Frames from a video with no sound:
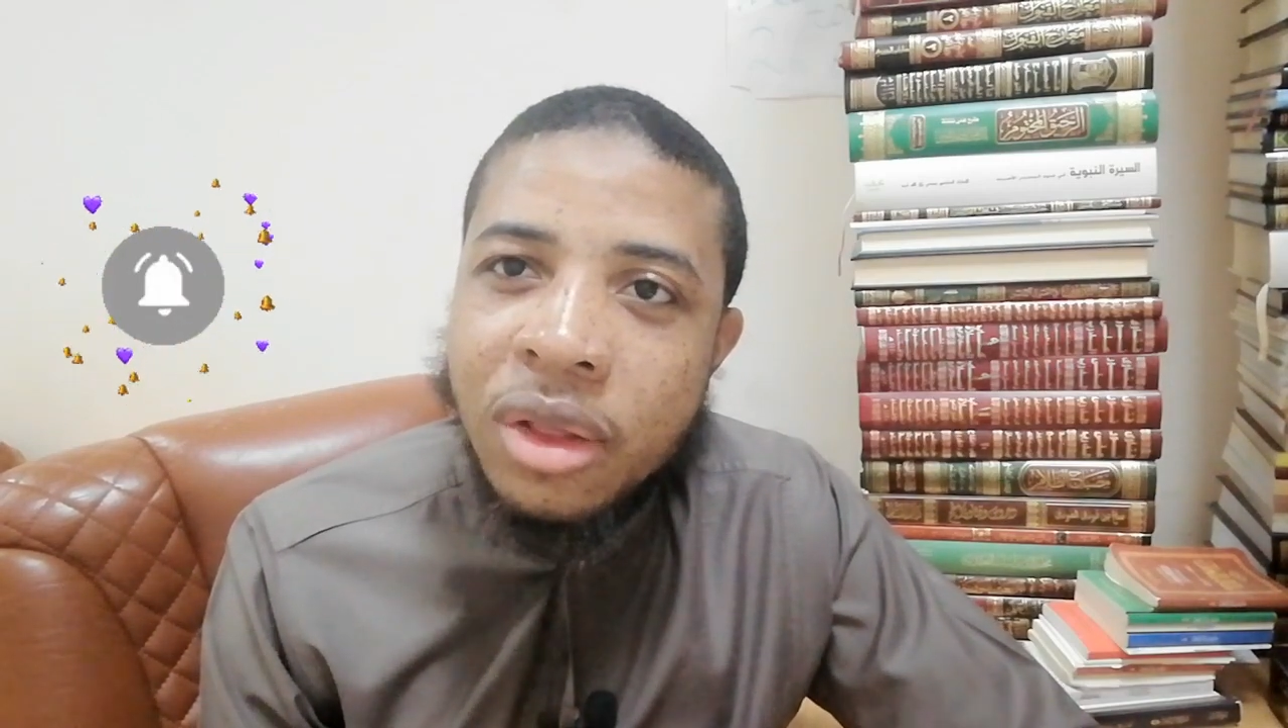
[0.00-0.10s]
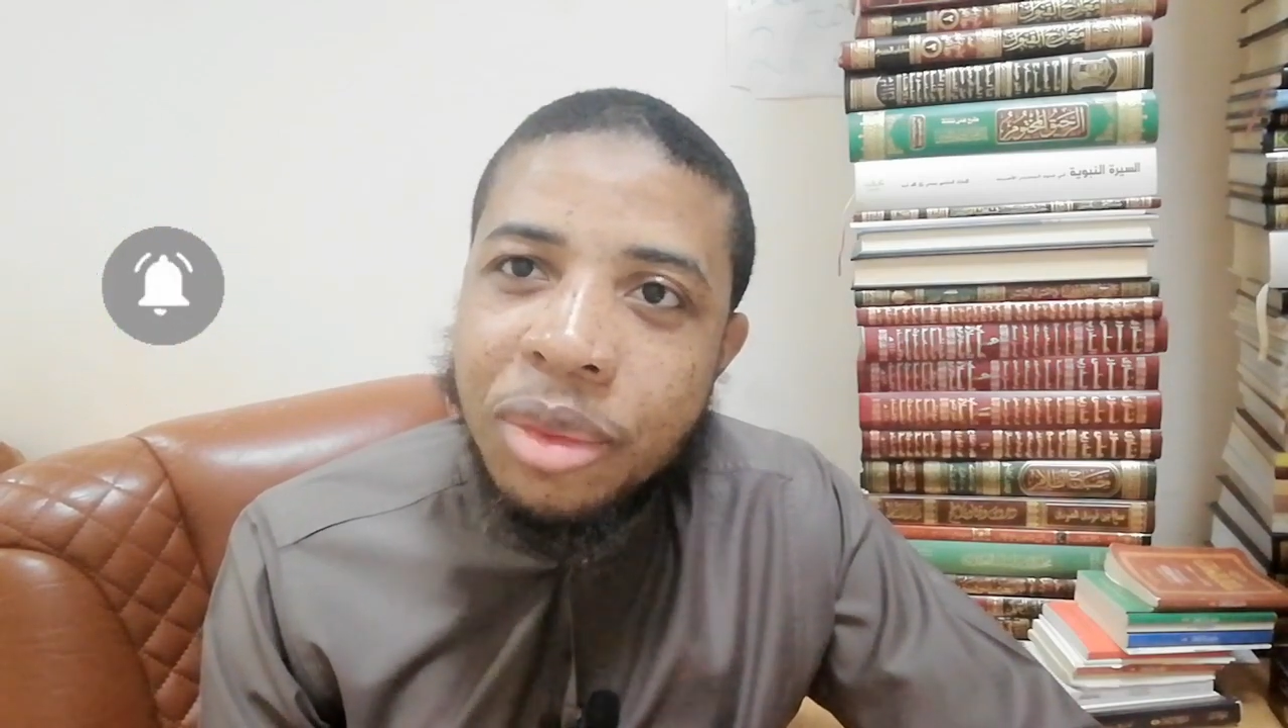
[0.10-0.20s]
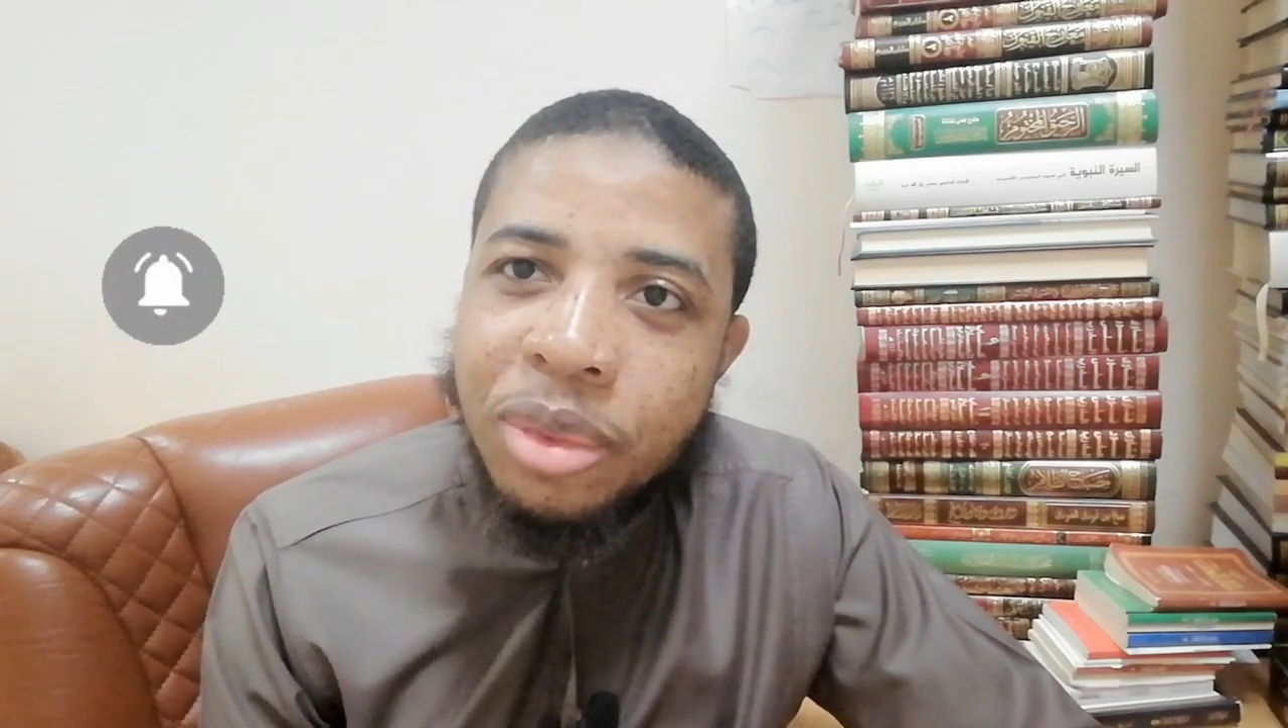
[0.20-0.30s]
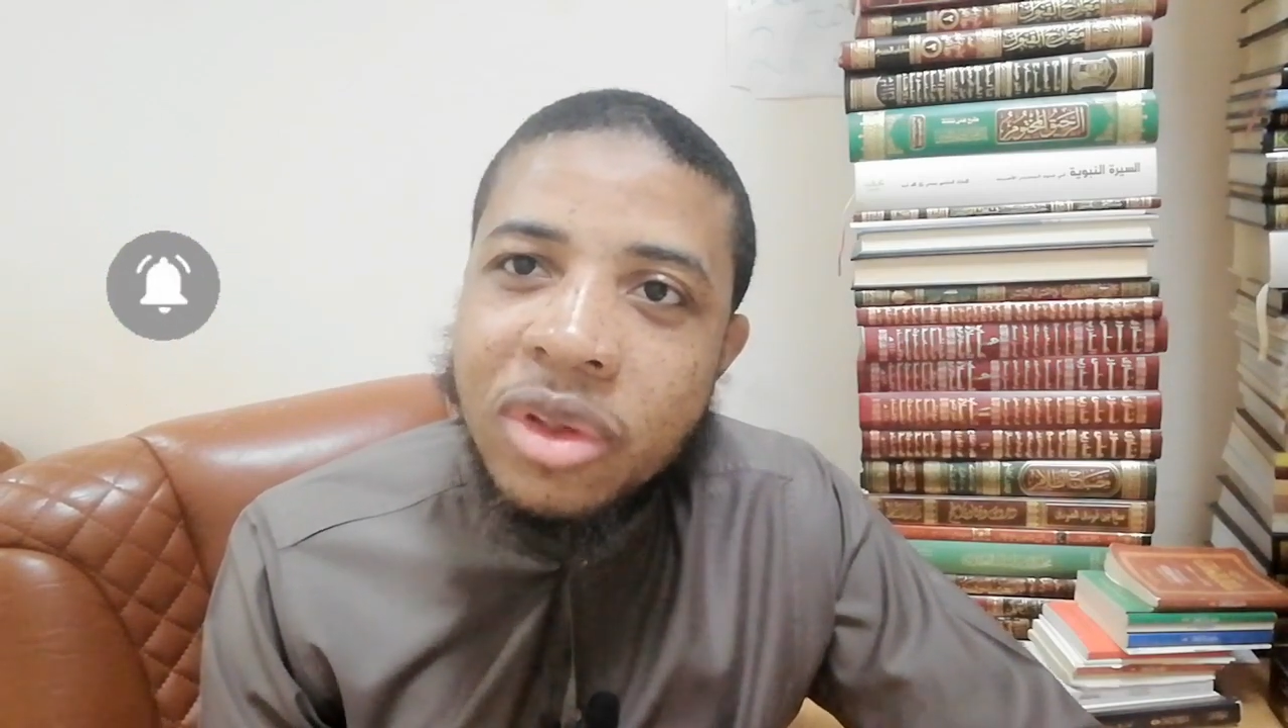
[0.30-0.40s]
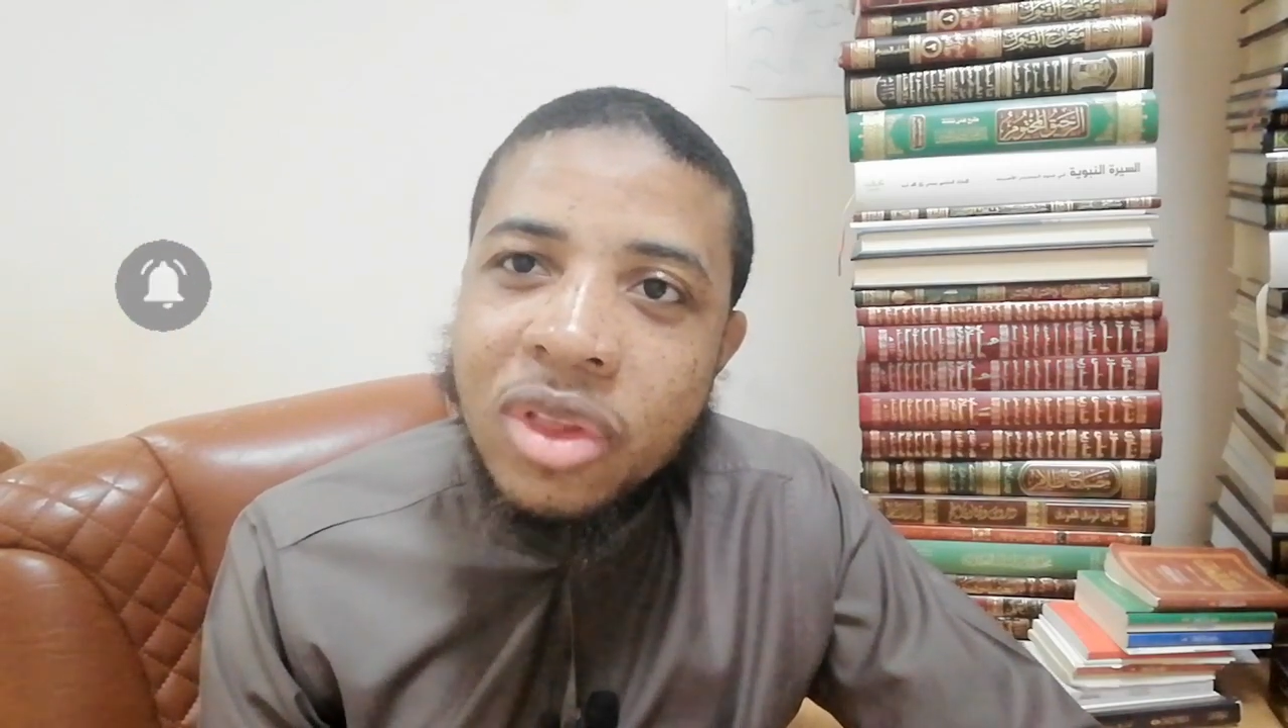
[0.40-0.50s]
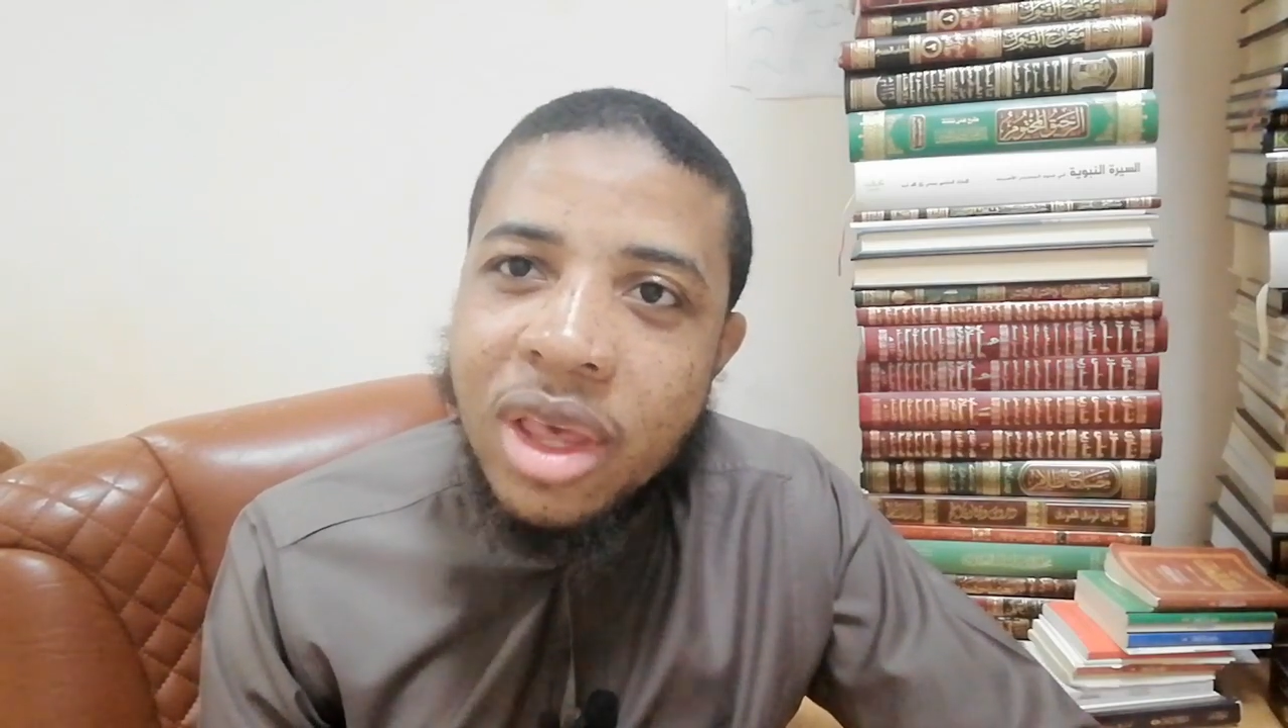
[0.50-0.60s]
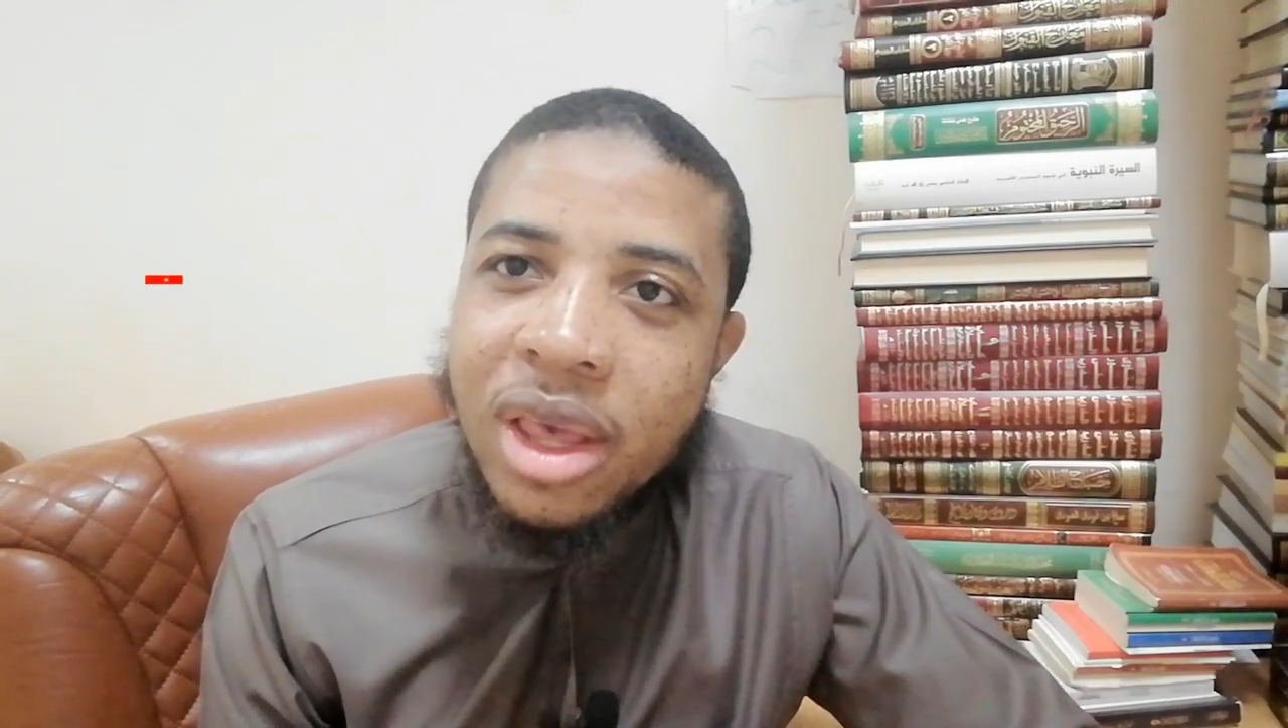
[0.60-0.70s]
But still